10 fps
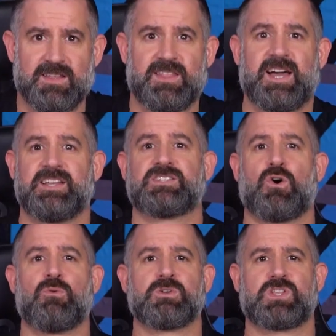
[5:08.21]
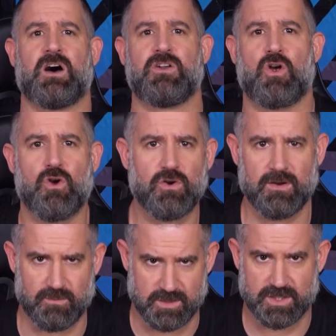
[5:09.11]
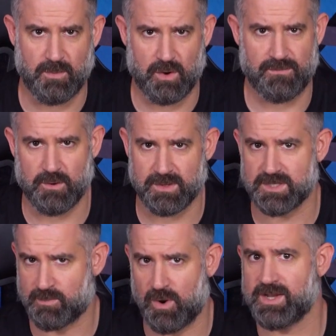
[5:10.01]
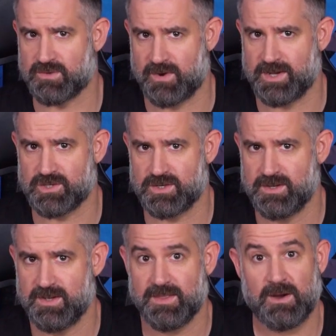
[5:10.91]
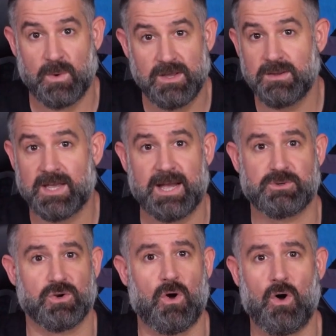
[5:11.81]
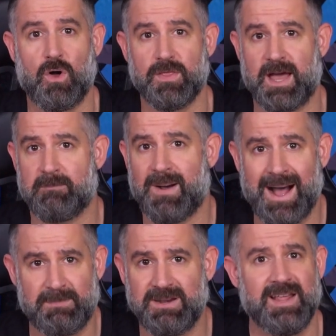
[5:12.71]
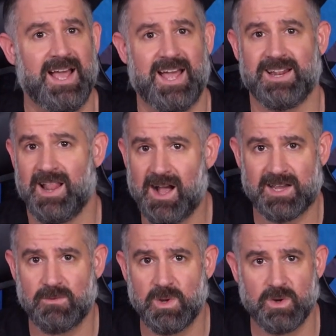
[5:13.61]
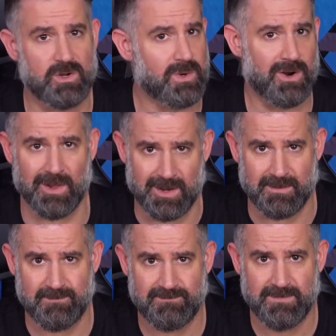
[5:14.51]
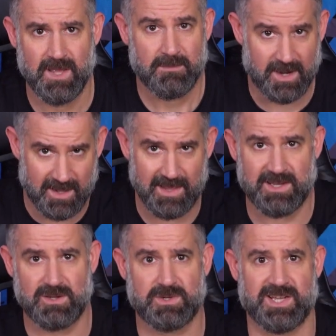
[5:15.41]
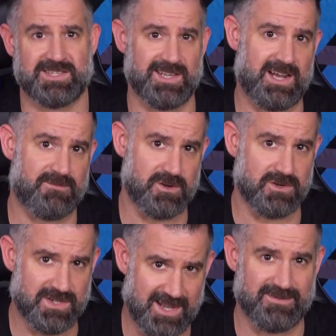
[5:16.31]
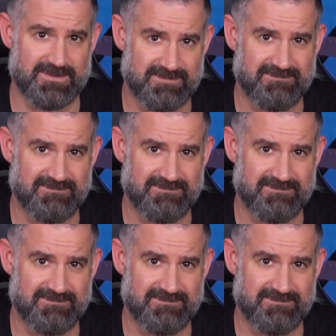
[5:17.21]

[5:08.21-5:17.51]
That is almost unheard of with a smartphone at this price range. That way you can capture all that popping and locking we were doing earlier. But I'll let you test it out for yourself.